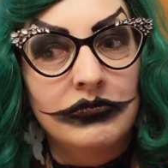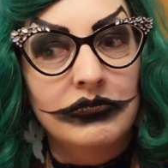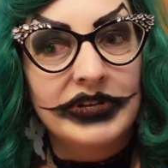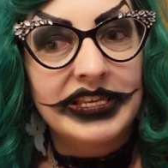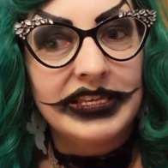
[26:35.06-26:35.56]

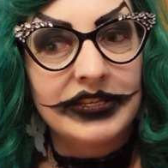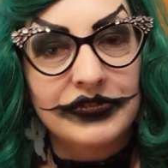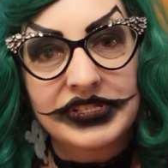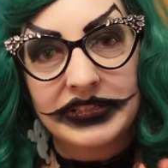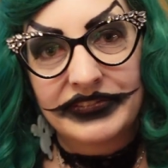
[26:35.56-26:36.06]
we
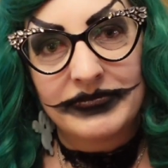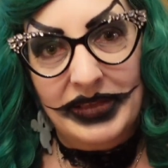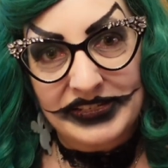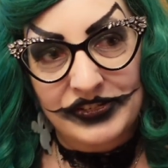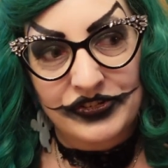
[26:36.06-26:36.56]
used to live in
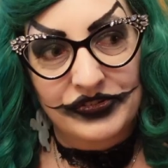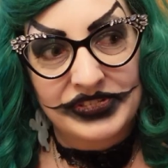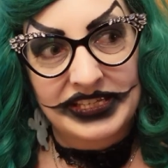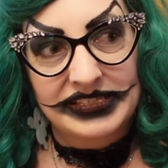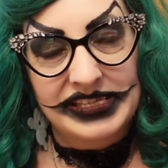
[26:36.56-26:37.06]

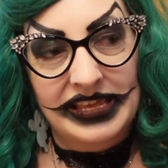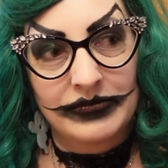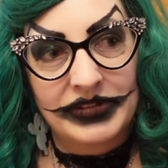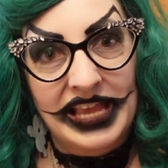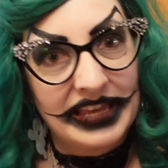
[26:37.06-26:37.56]
Massachusetts, and
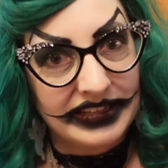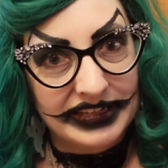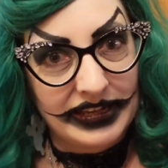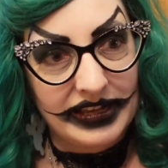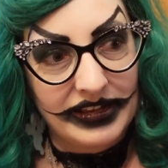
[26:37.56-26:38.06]
we
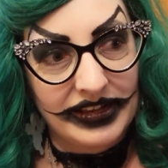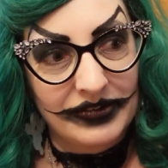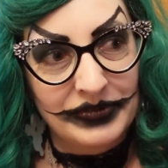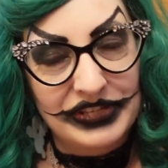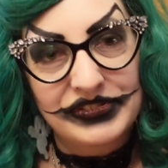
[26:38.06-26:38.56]

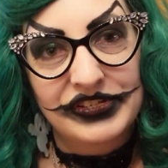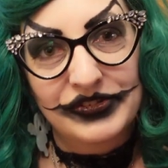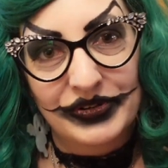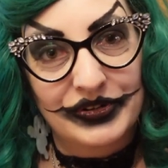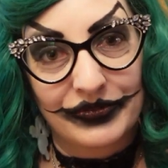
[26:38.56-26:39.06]
used to do
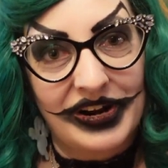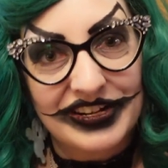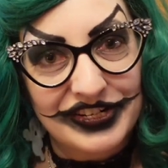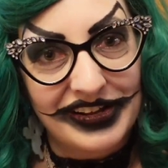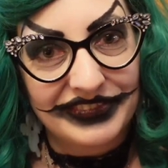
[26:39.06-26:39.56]
a
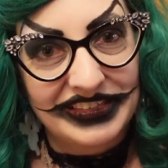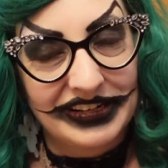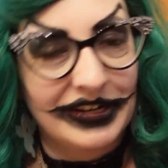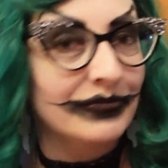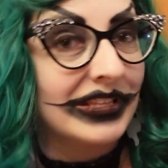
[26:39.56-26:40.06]
garage haunt there,
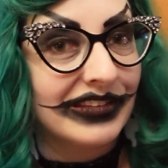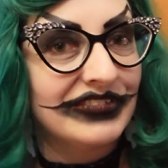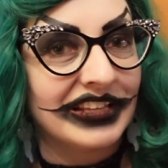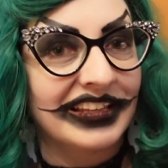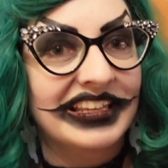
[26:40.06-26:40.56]
and we lived
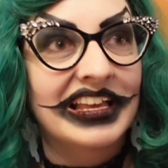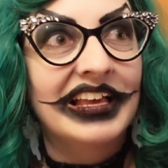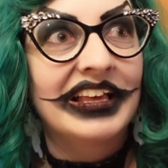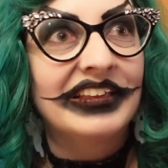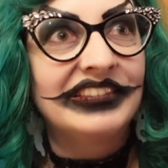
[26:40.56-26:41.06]
on like
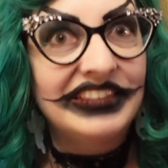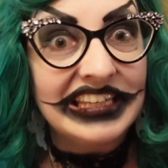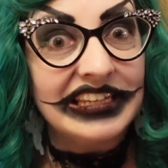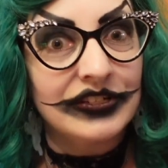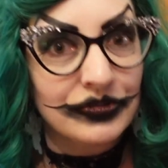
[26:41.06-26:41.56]

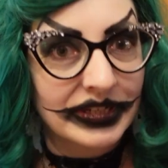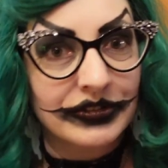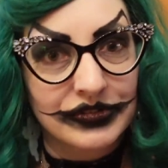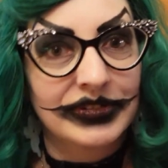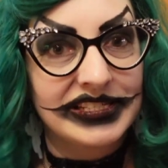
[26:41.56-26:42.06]
the
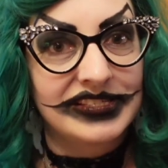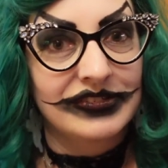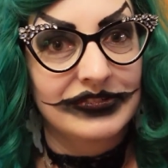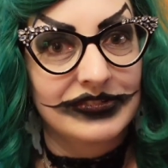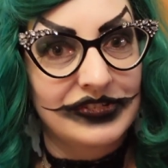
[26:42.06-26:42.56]
trick-or-treat
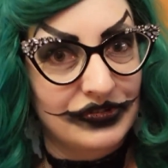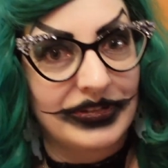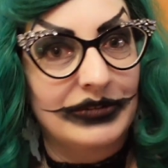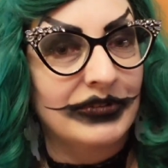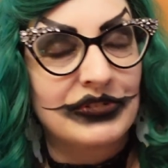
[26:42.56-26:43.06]

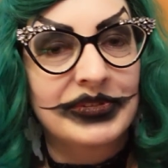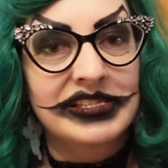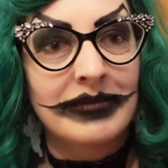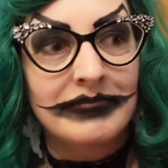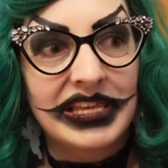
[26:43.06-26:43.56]
street, which was
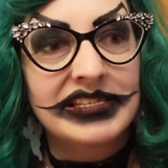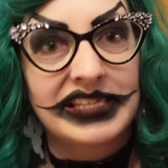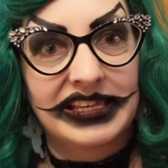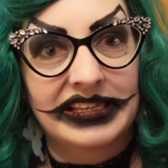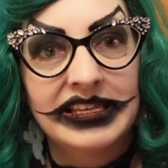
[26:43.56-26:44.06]

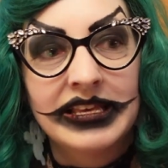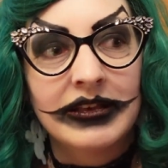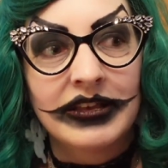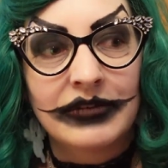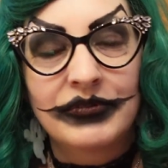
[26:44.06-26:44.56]
amazing,
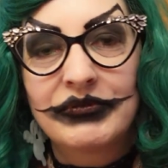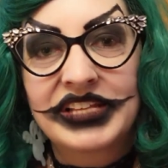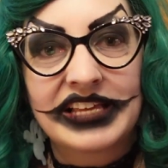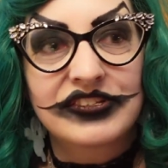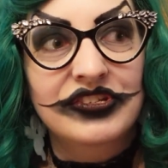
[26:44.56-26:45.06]
and we would
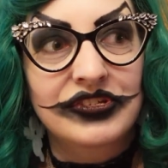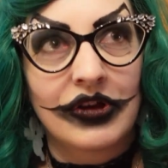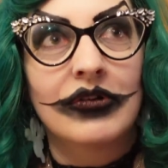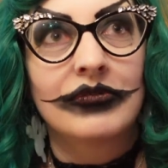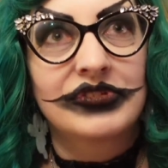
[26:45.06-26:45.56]
get
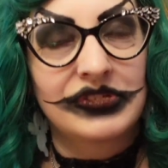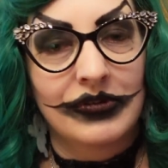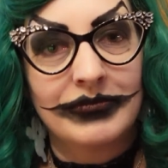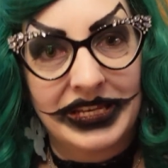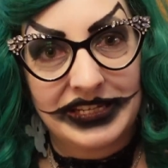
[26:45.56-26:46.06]
so
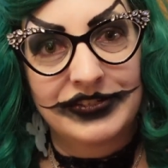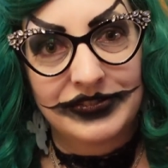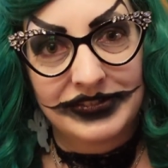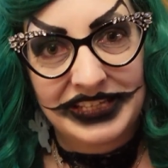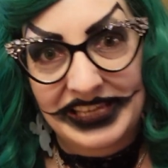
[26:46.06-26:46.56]
many
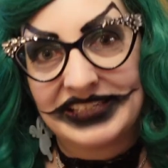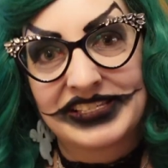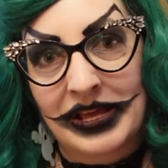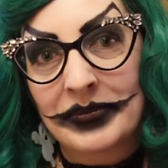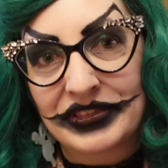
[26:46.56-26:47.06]
kids
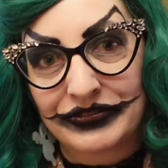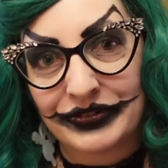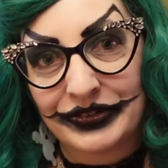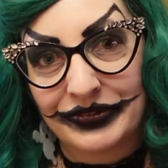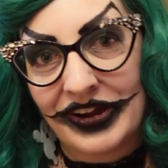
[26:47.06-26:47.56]
coming
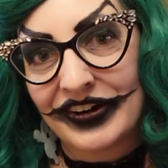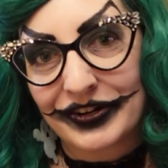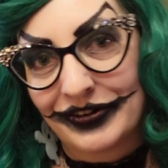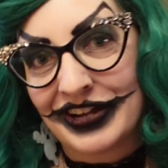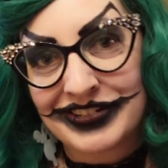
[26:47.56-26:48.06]
through our
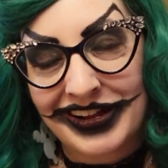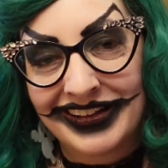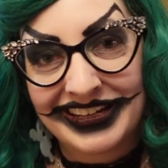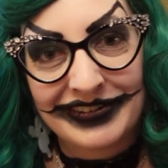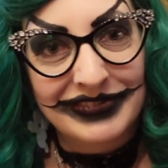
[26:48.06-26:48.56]
garage
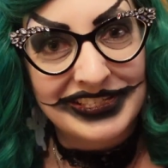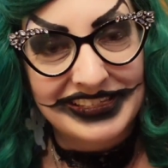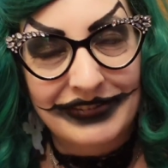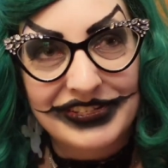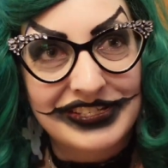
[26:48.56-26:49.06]
haunt, and
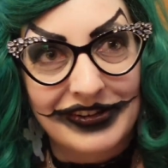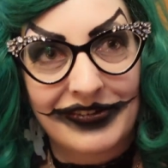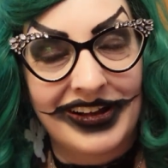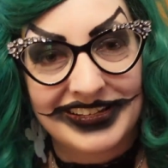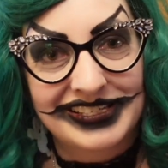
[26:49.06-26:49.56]
it was so
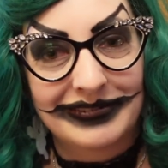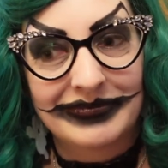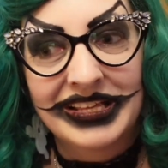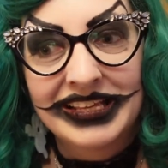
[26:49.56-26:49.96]
awesome.